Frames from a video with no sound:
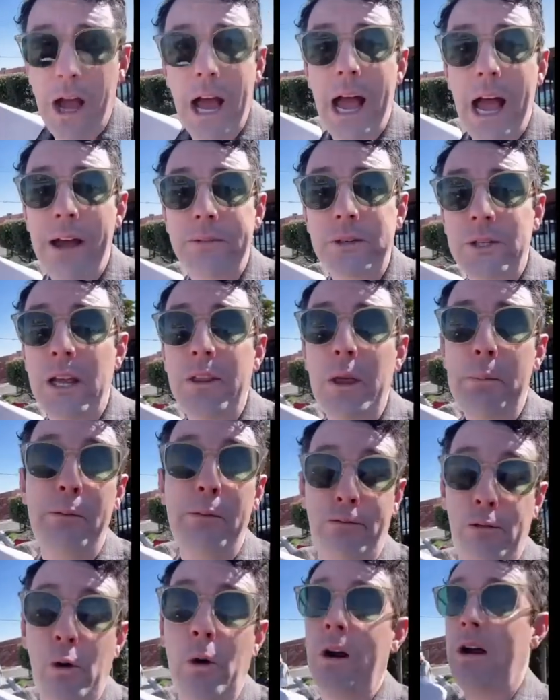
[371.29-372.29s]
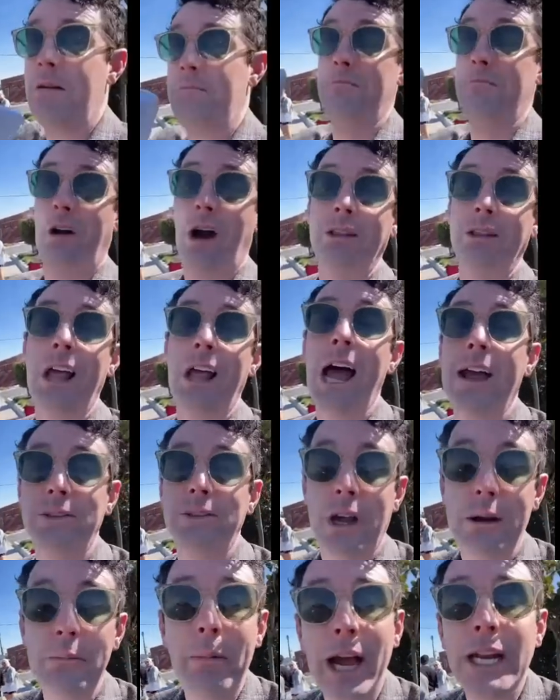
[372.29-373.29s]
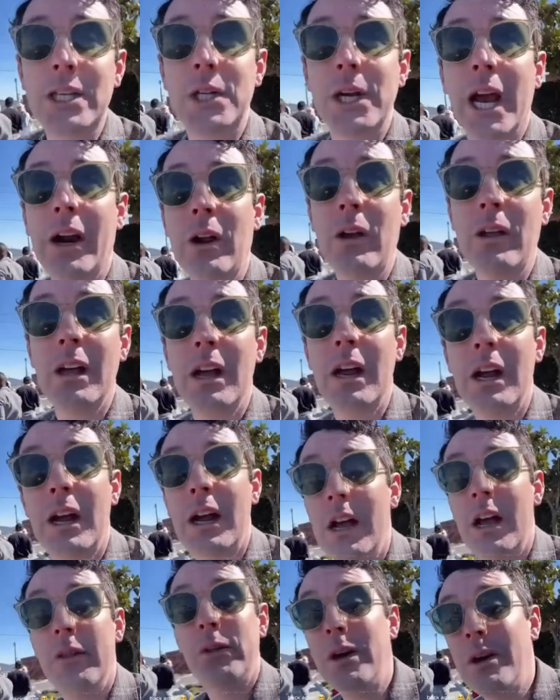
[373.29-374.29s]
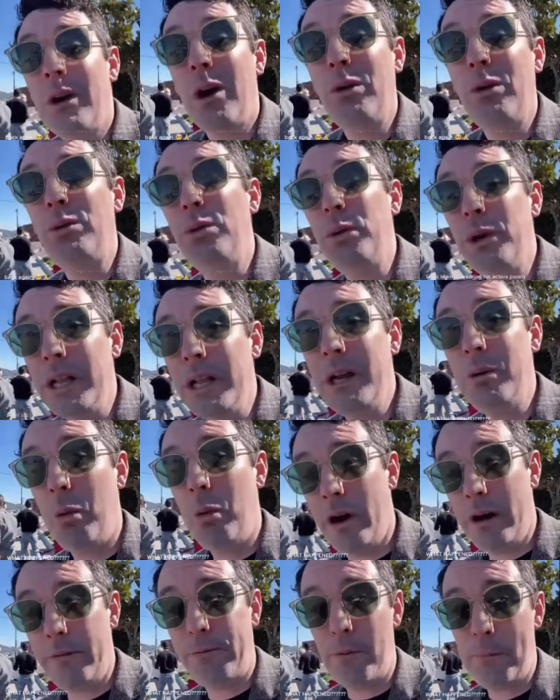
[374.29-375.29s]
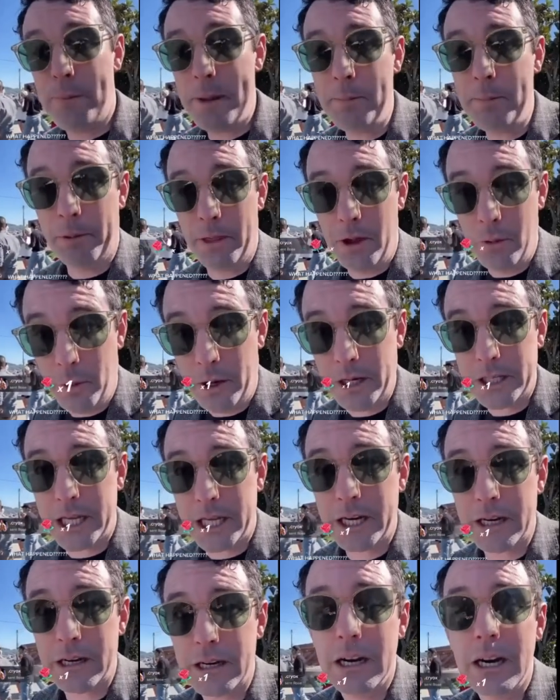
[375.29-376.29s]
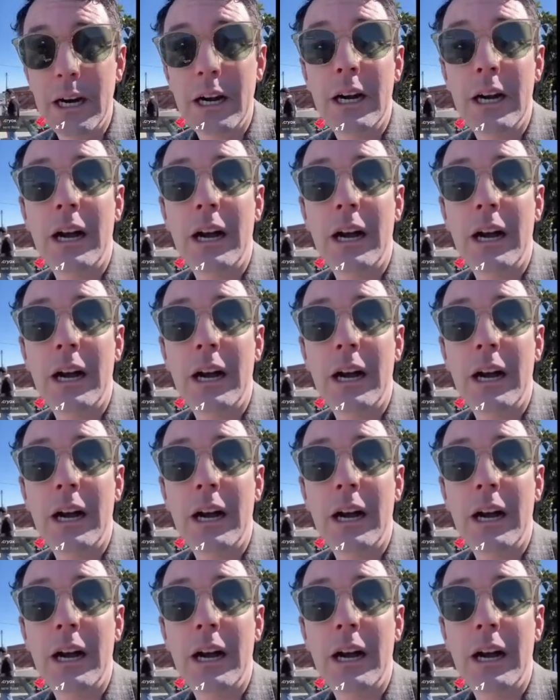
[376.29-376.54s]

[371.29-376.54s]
I, have said that before on, on lives on my channel there are really wonderful people that work here.